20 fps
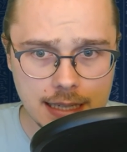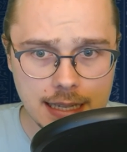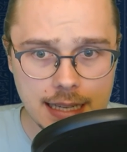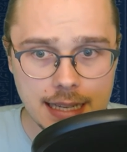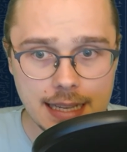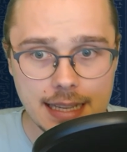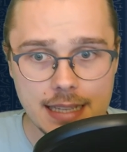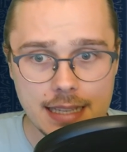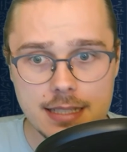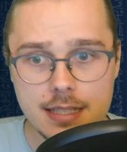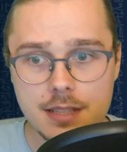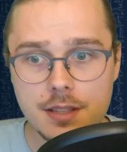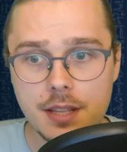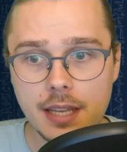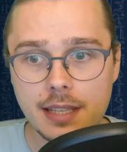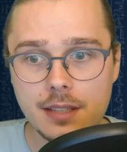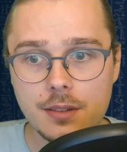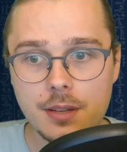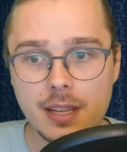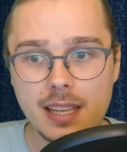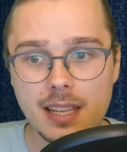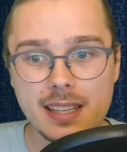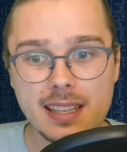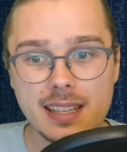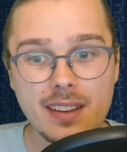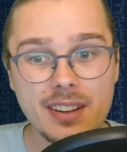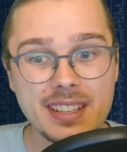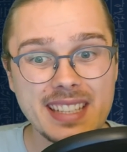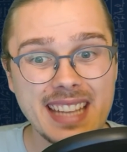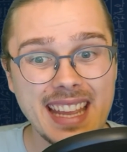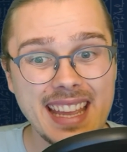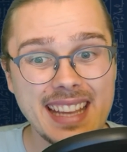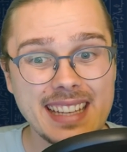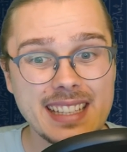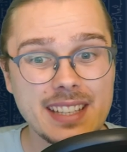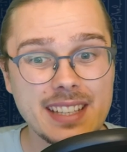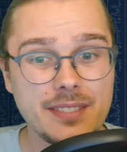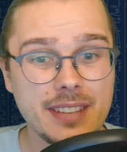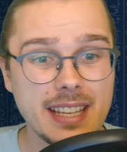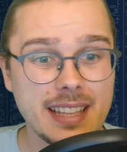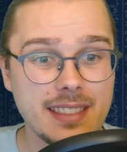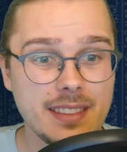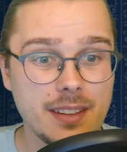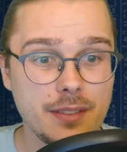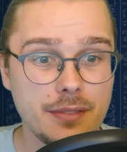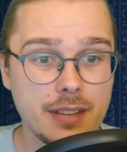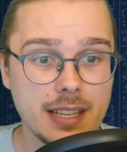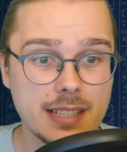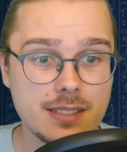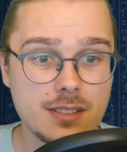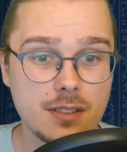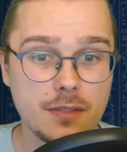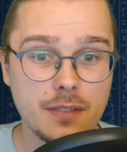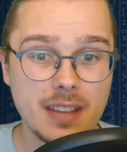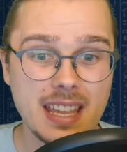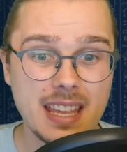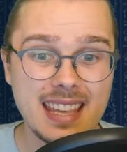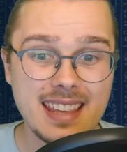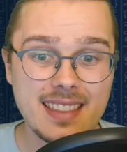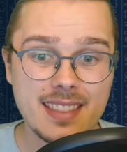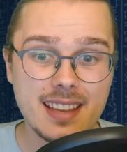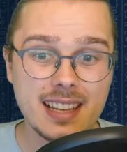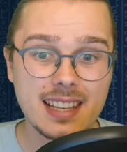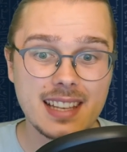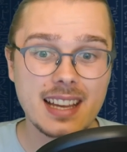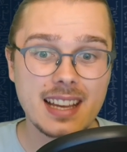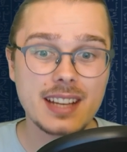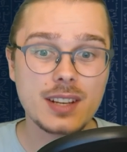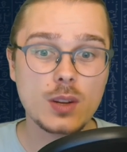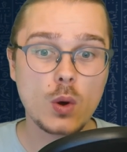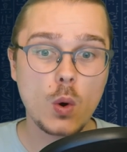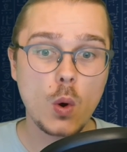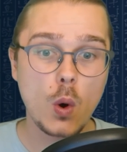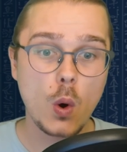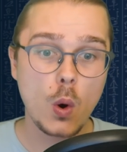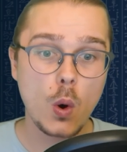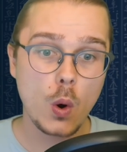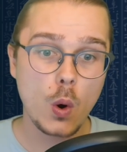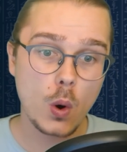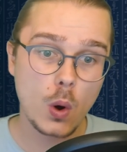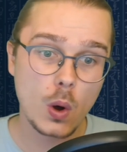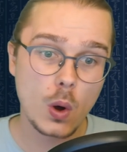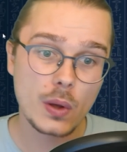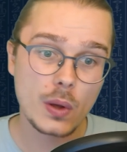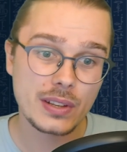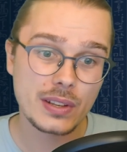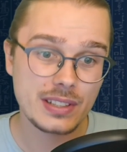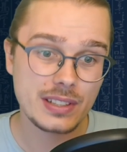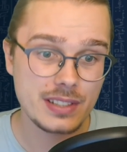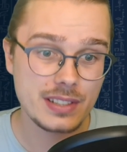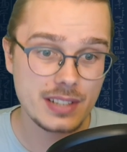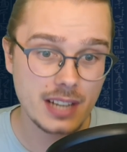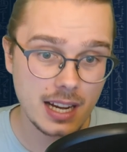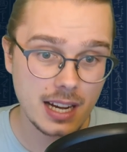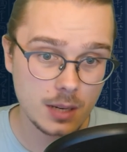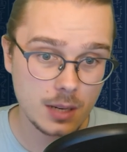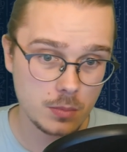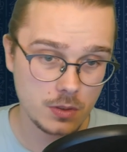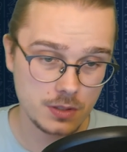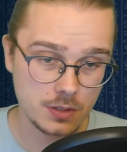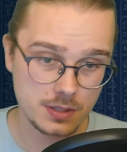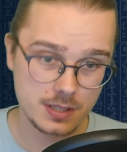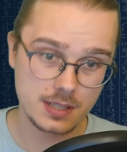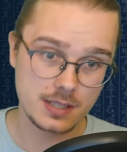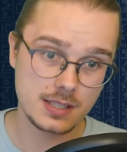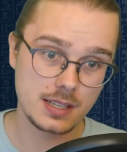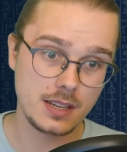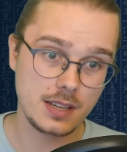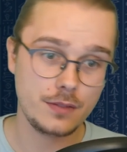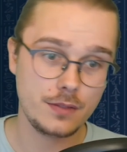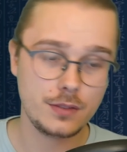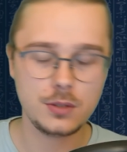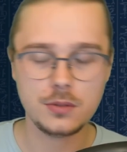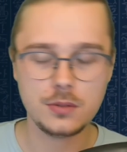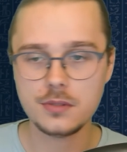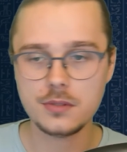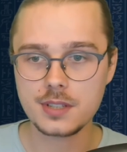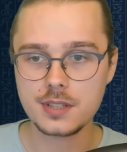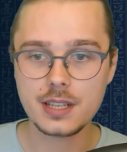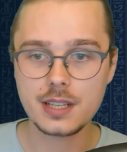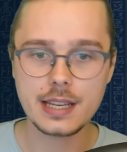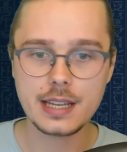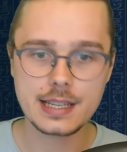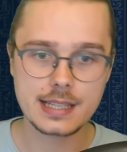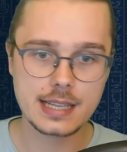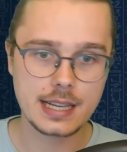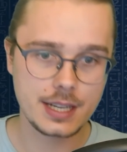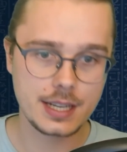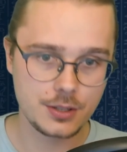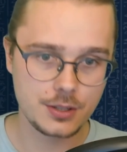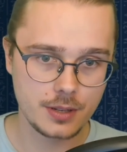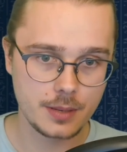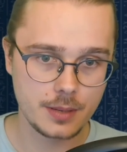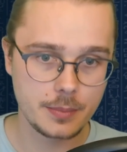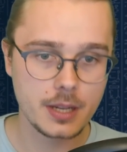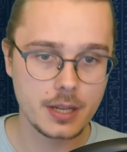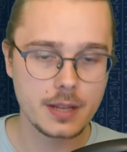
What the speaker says: is that you cannot activate the effects of either light or dark monsters if you used it as a hand trap.